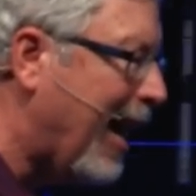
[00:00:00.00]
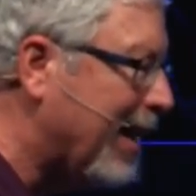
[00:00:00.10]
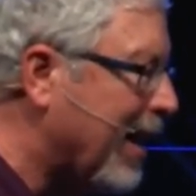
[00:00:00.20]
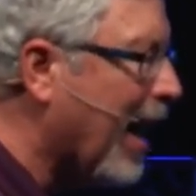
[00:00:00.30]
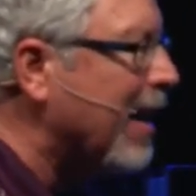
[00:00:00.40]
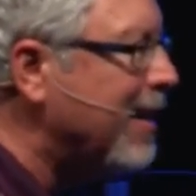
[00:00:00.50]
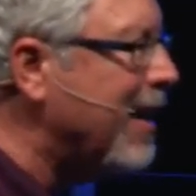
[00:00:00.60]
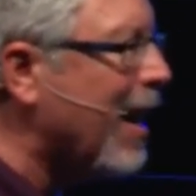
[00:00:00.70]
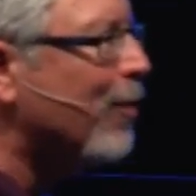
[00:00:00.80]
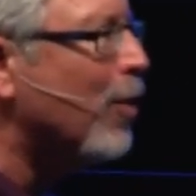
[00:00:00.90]
And God
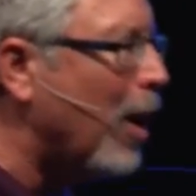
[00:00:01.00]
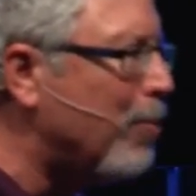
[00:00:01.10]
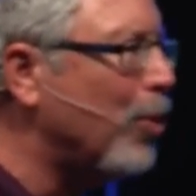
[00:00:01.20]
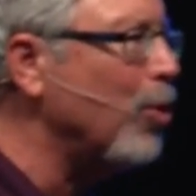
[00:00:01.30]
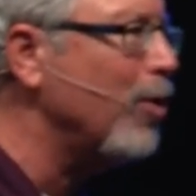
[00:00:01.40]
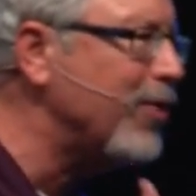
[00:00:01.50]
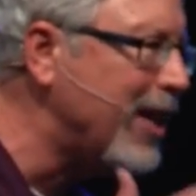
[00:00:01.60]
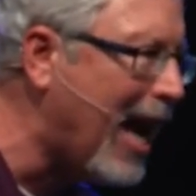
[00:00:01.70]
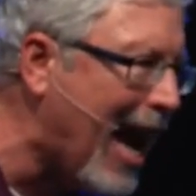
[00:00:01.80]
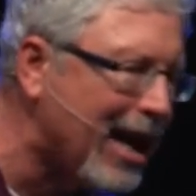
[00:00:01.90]
never approves
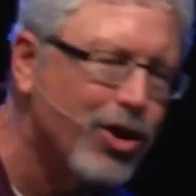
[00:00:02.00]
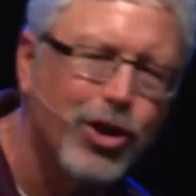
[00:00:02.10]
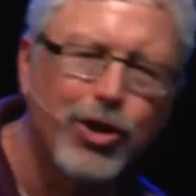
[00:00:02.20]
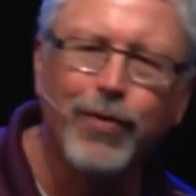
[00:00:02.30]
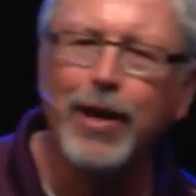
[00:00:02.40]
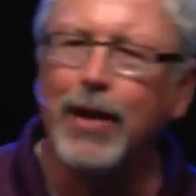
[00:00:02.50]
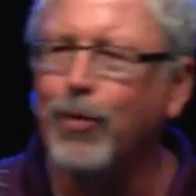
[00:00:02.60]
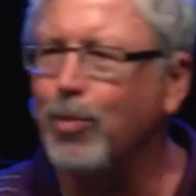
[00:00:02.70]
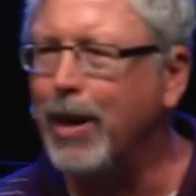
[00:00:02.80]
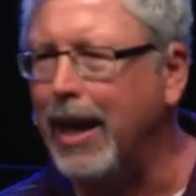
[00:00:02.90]
the actions of
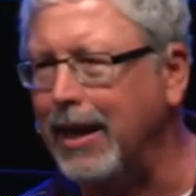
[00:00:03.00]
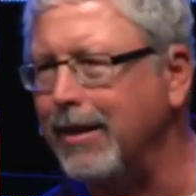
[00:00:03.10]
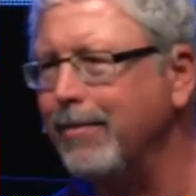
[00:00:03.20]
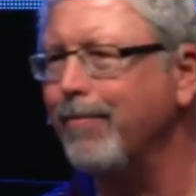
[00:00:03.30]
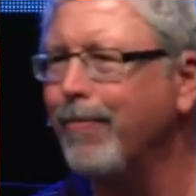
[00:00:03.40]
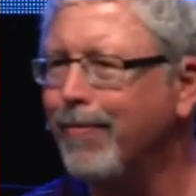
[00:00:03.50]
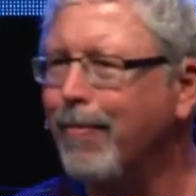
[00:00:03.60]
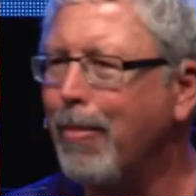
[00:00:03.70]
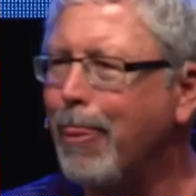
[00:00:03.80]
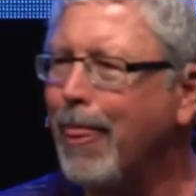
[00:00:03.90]
evil men,
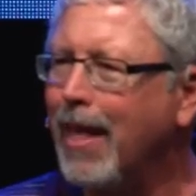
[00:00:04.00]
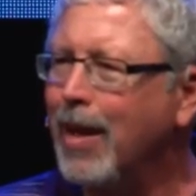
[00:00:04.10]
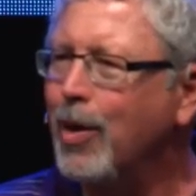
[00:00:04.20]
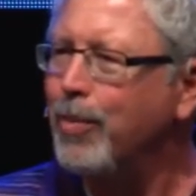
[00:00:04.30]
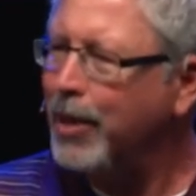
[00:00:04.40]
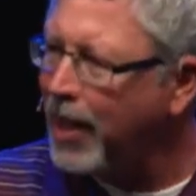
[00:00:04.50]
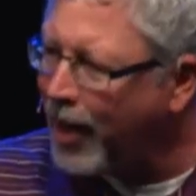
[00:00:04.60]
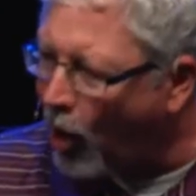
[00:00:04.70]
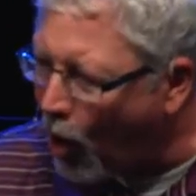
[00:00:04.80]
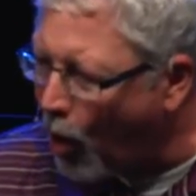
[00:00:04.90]
but
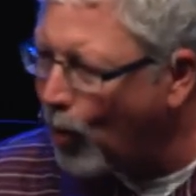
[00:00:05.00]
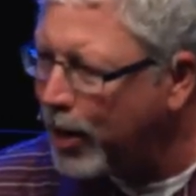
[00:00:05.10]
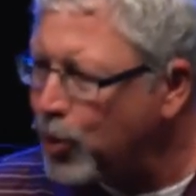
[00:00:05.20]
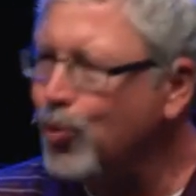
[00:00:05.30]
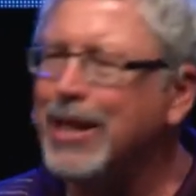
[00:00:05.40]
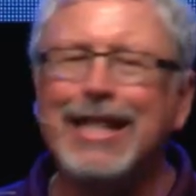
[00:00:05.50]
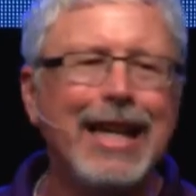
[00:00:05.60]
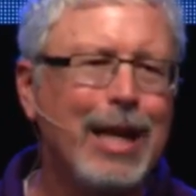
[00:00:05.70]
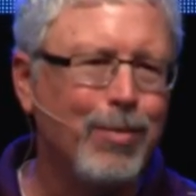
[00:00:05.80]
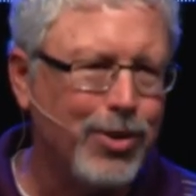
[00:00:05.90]
God always
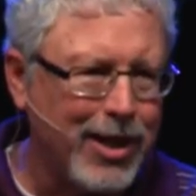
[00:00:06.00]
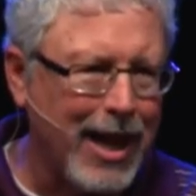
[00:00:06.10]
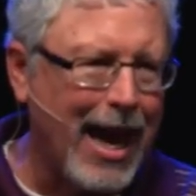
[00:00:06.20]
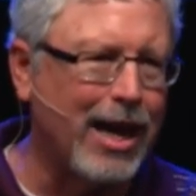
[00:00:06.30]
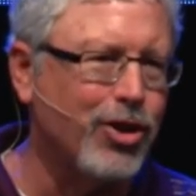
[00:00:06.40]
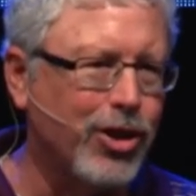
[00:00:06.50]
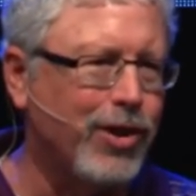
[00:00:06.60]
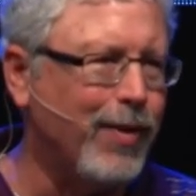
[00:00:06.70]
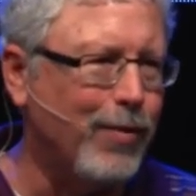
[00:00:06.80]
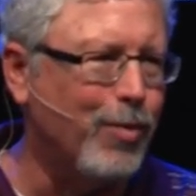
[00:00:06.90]
redeems the actions
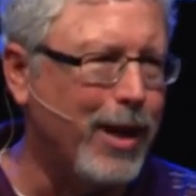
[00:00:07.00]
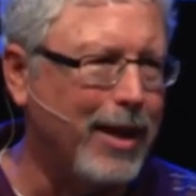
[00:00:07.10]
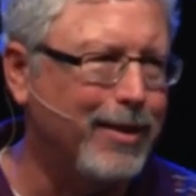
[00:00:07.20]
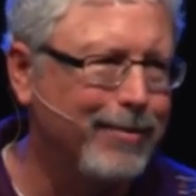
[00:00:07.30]
of evil men.